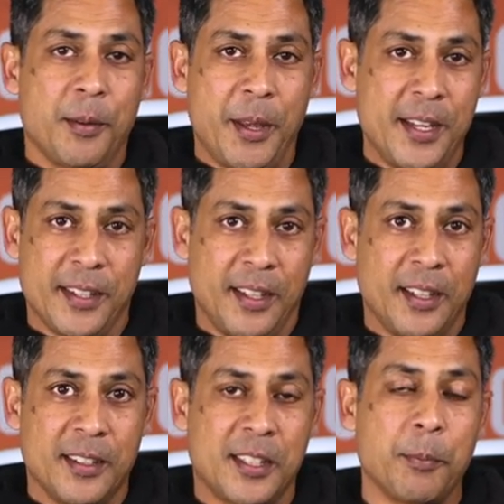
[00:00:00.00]

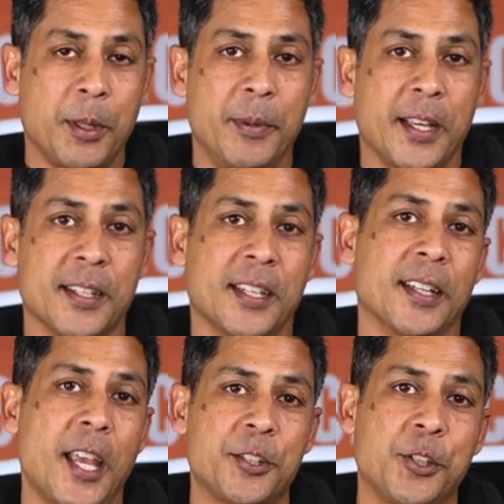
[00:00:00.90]
amazing simply because it
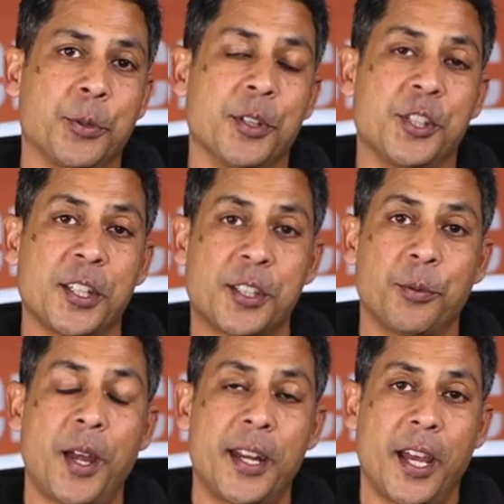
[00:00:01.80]
allows you to adjust the
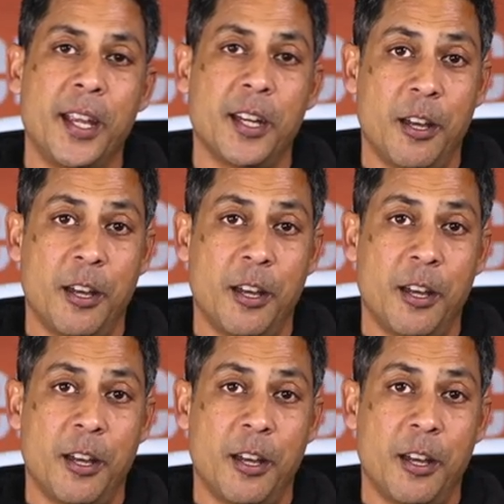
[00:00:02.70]
ride height